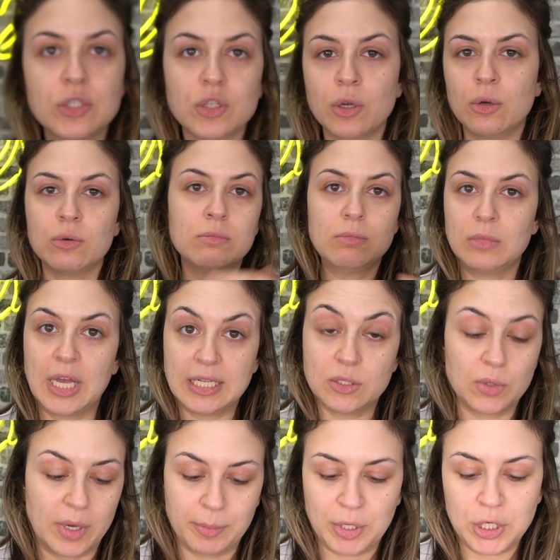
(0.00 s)
So that's
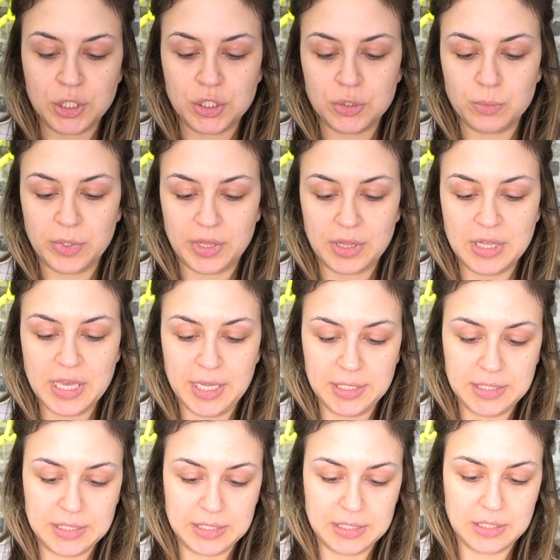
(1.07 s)
what I'm gonna do with
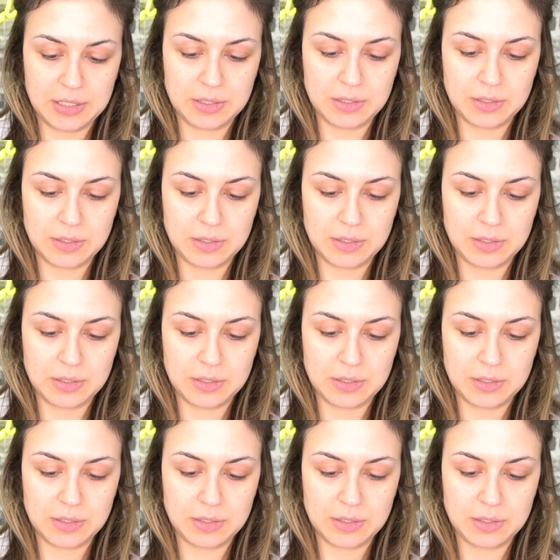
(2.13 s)
this